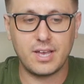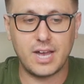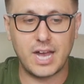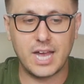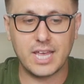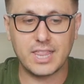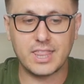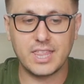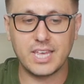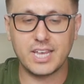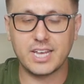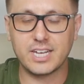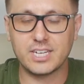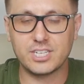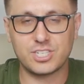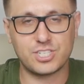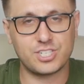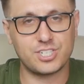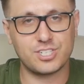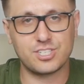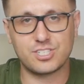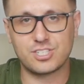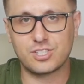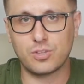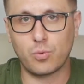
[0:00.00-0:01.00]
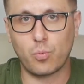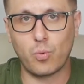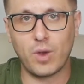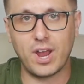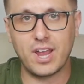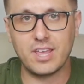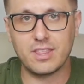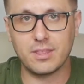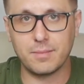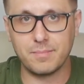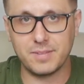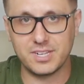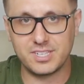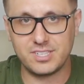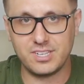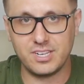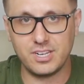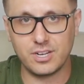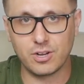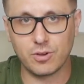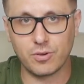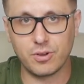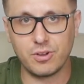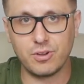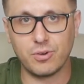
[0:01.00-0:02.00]
I think it's just the way the
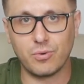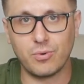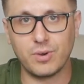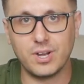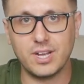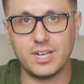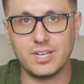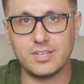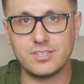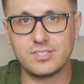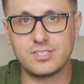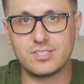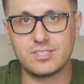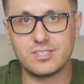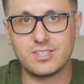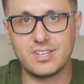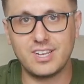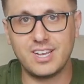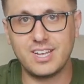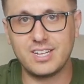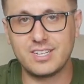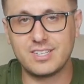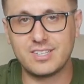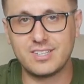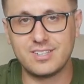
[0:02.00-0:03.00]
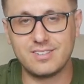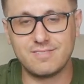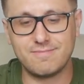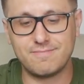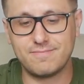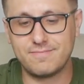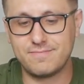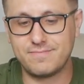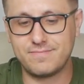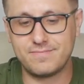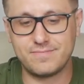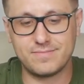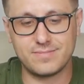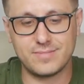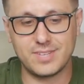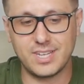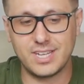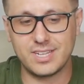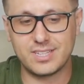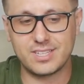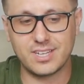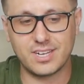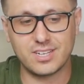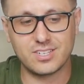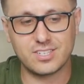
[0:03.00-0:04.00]
material is.
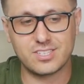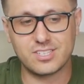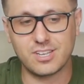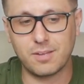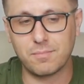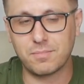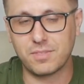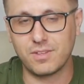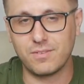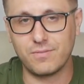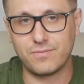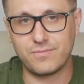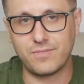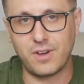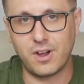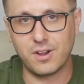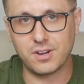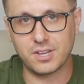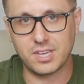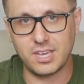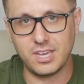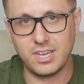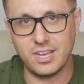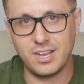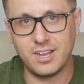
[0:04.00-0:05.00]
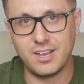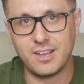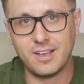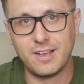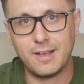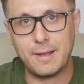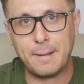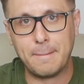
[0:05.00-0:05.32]
It does something funky.